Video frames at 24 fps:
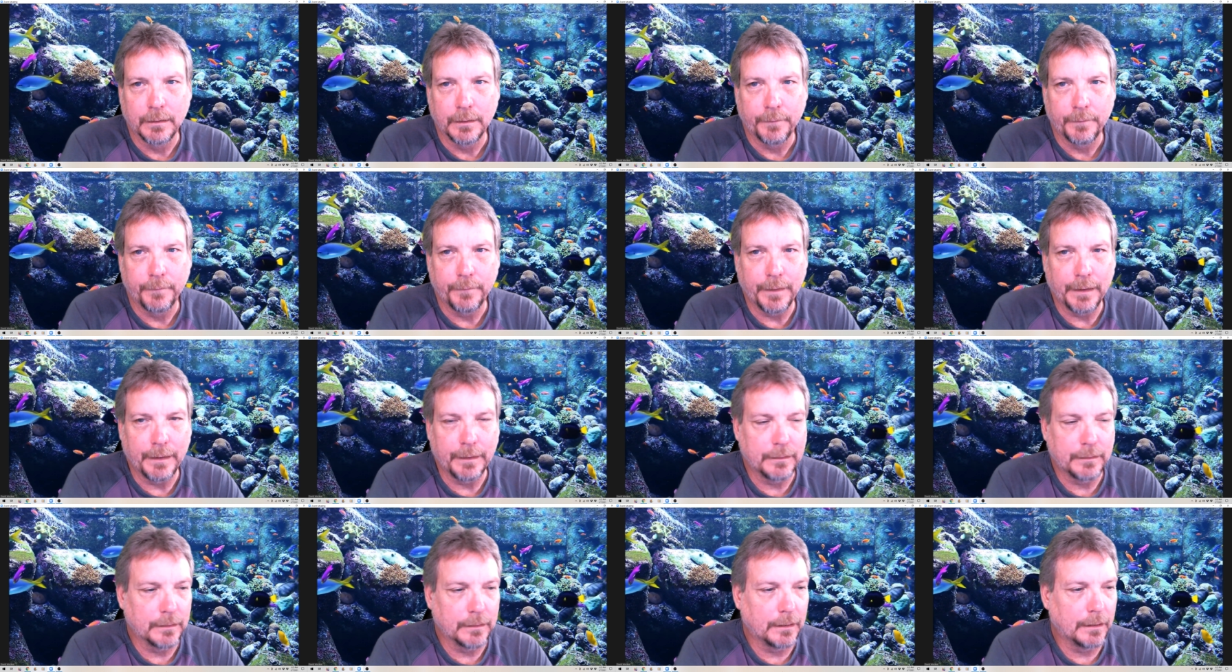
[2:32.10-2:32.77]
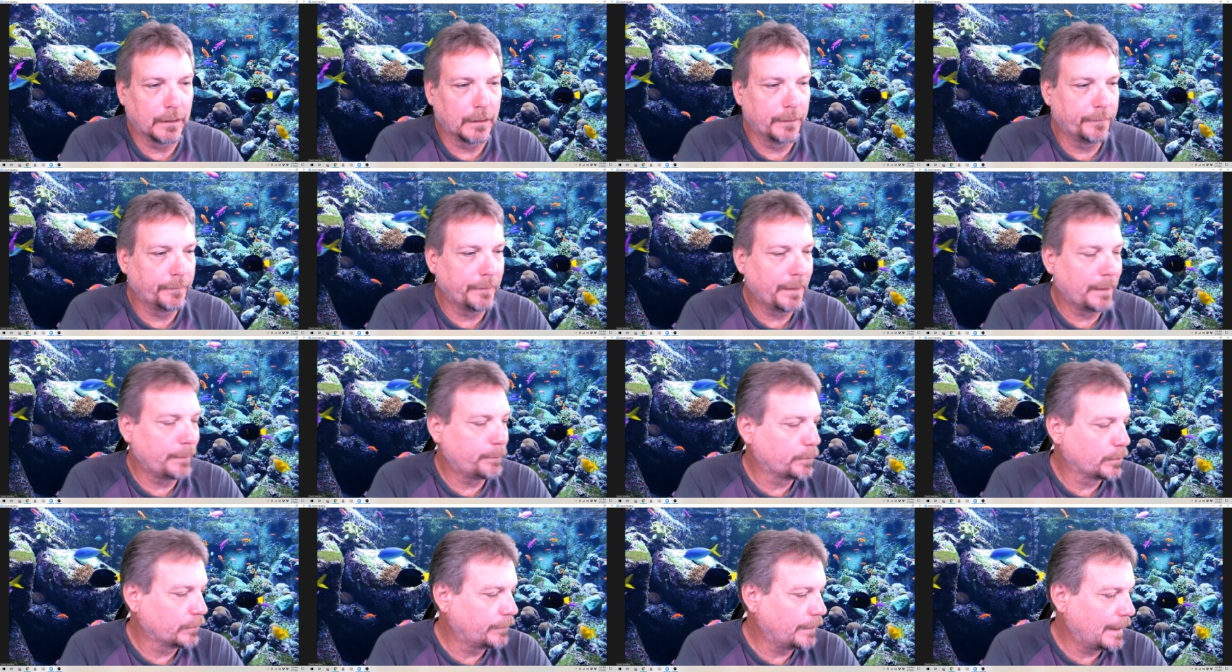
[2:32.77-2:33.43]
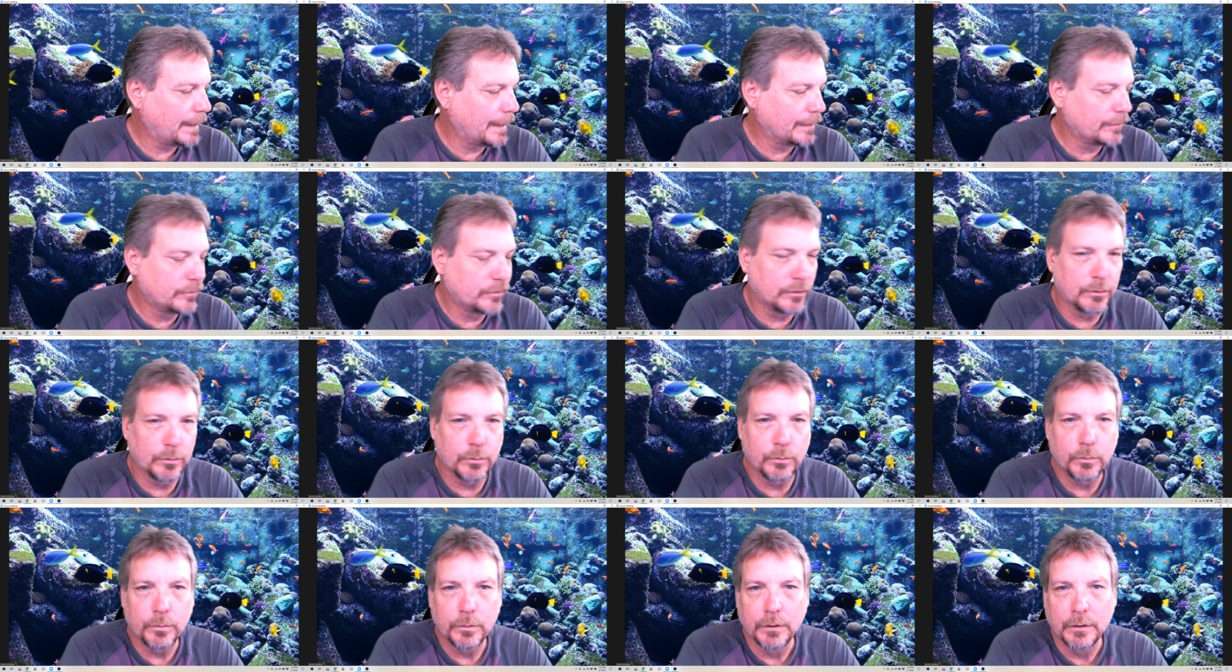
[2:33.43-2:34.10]
that uh, they provide
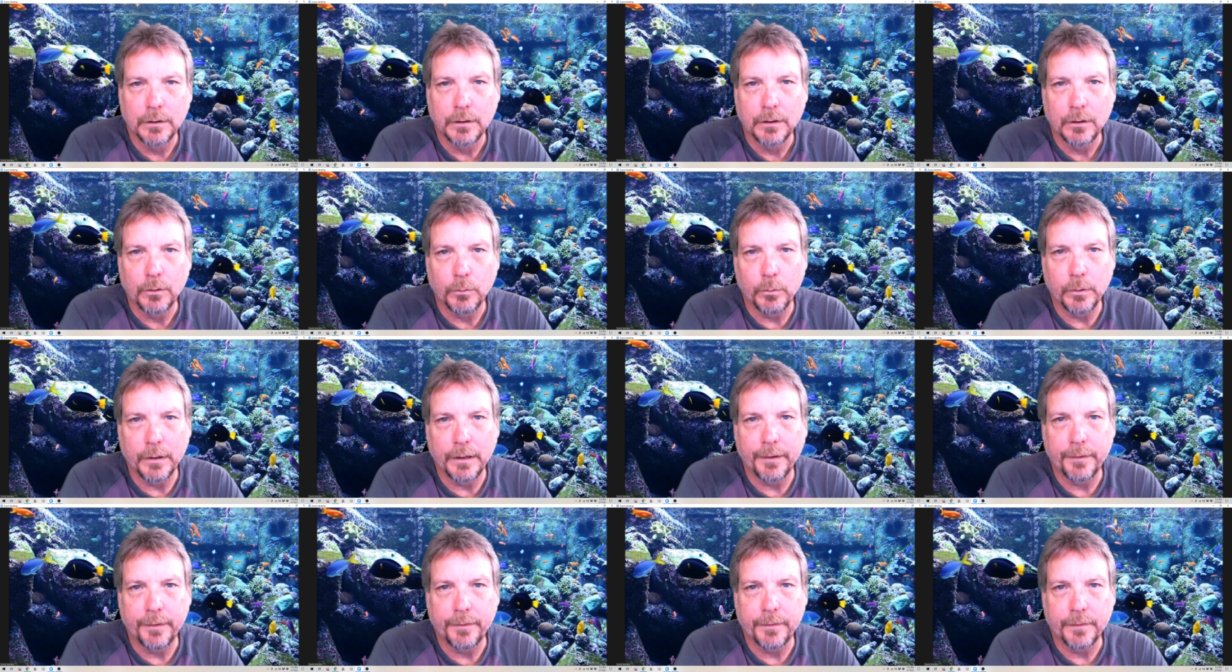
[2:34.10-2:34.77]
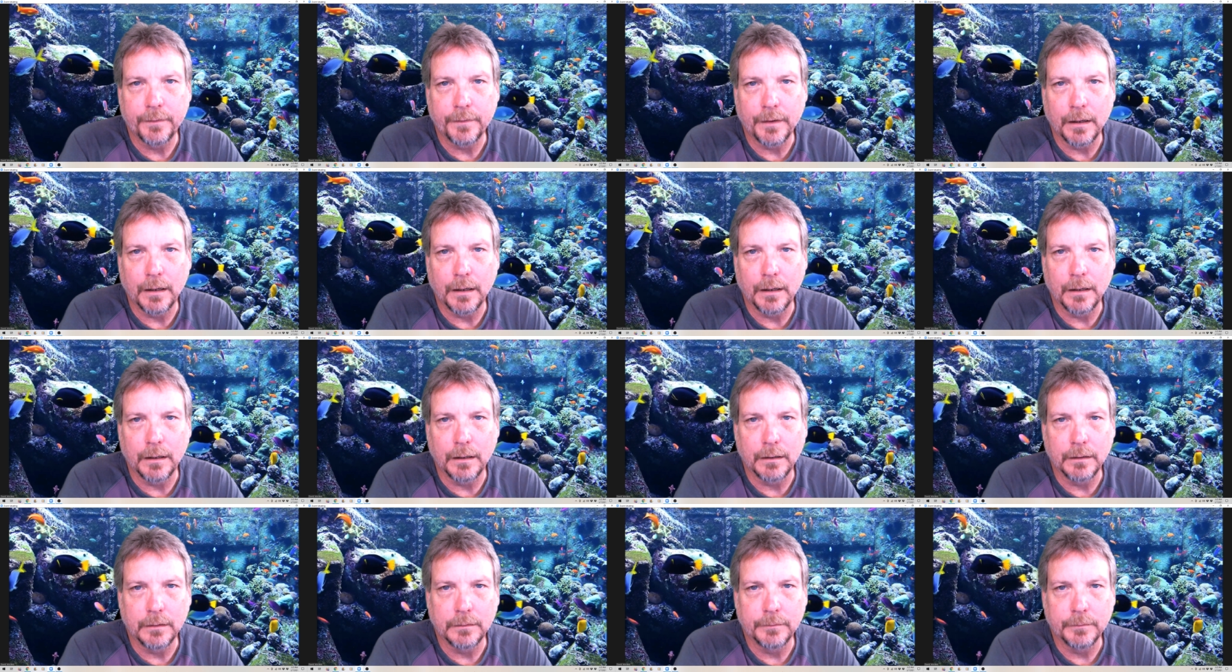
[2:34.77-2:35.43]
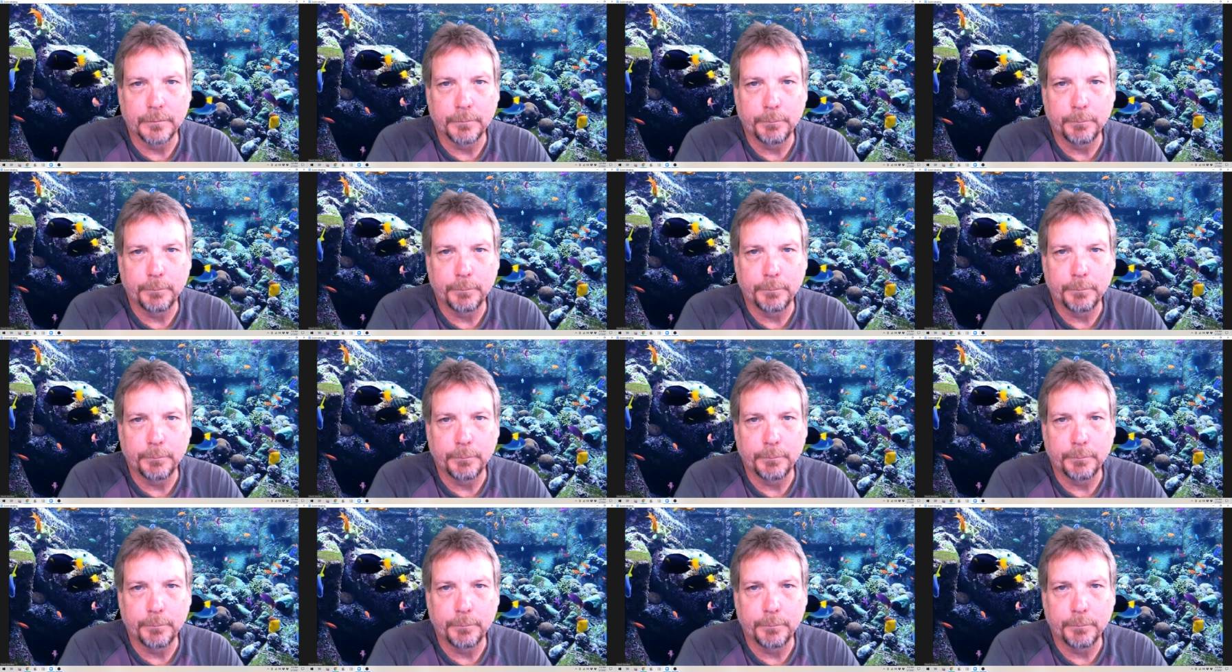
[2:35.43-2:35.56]
you with uh,